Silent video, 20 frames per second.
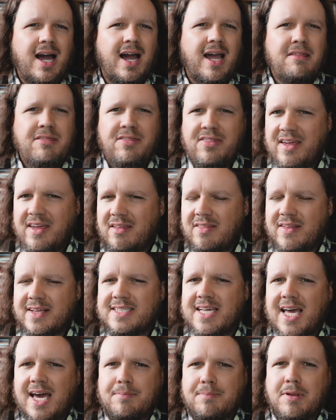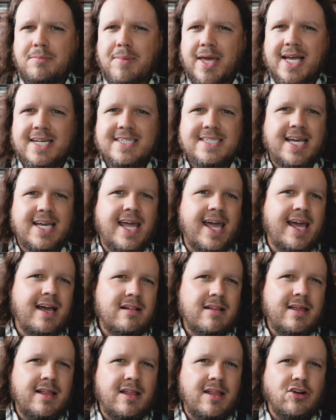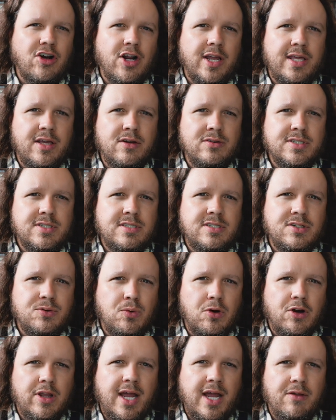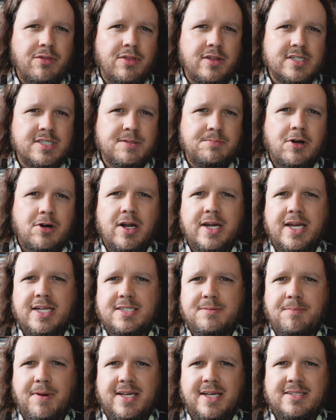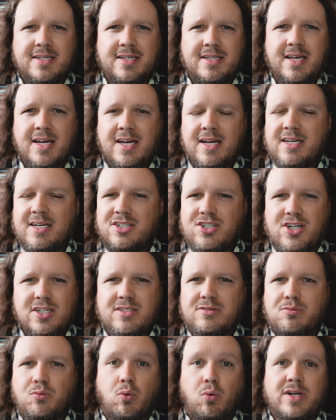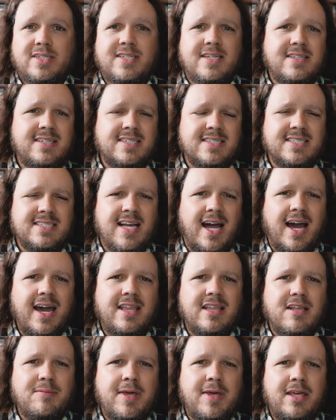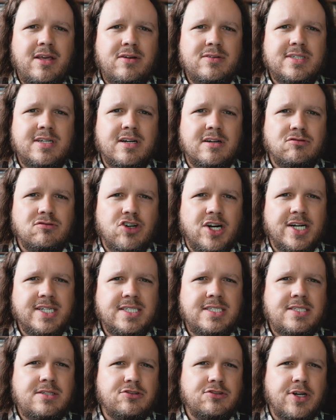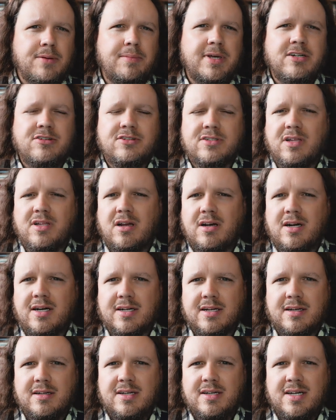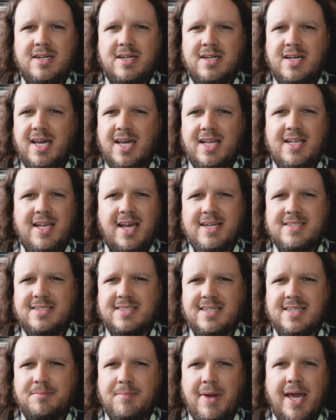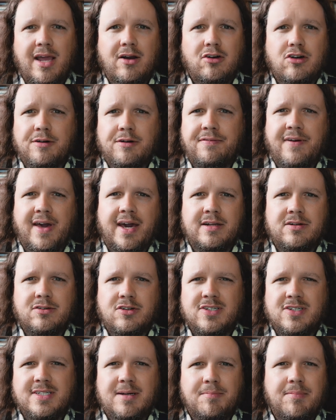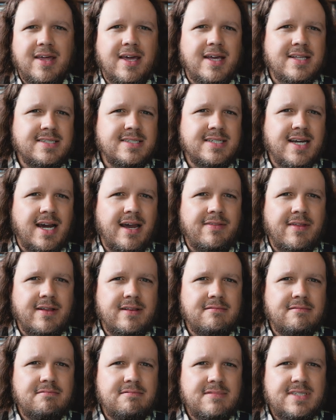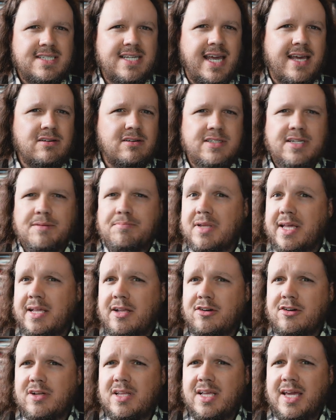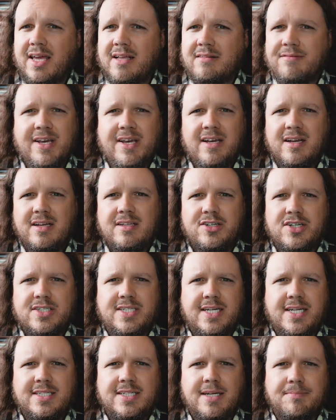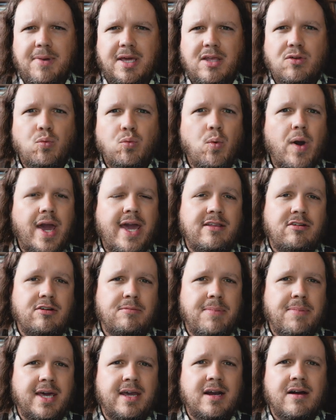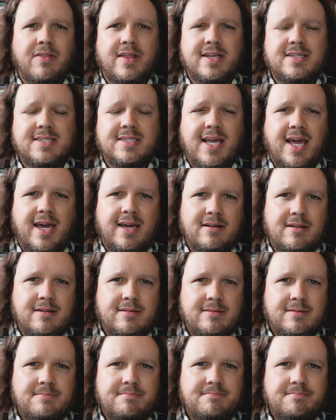I think this happened because the calculator I used to work out the sprocket spacing just wasn't designed to be used on runs 3 meters long. It has some error factor or something inside that scales up linearly and just ends up being way too big on this scale.